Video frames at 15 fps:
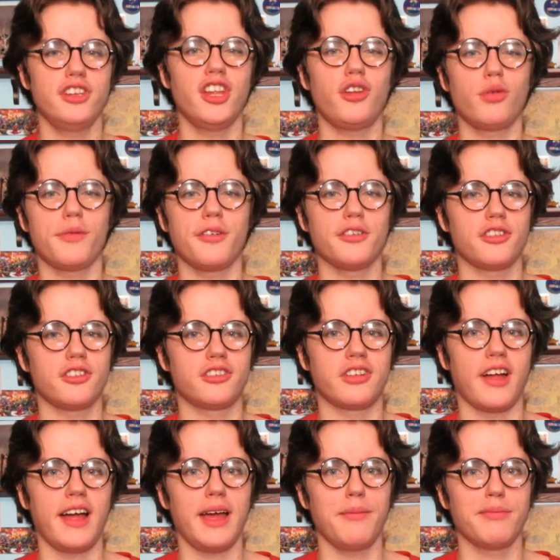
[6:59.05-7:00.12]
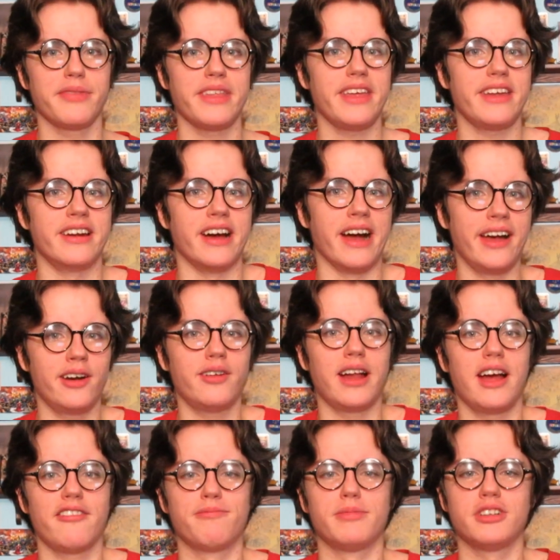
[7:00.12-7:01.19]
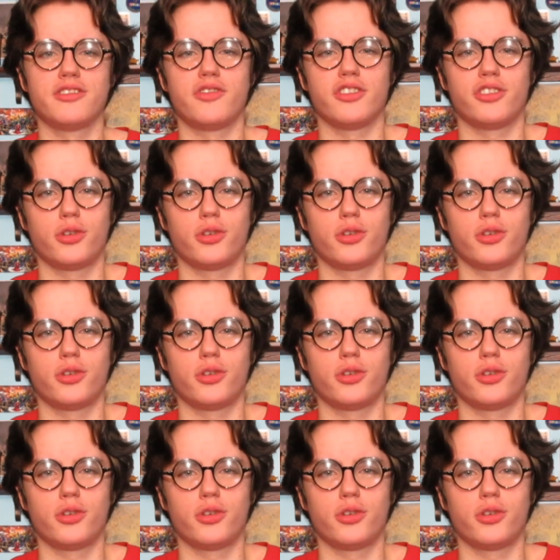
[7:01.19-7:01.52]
she just reverses time, then I don't have much of a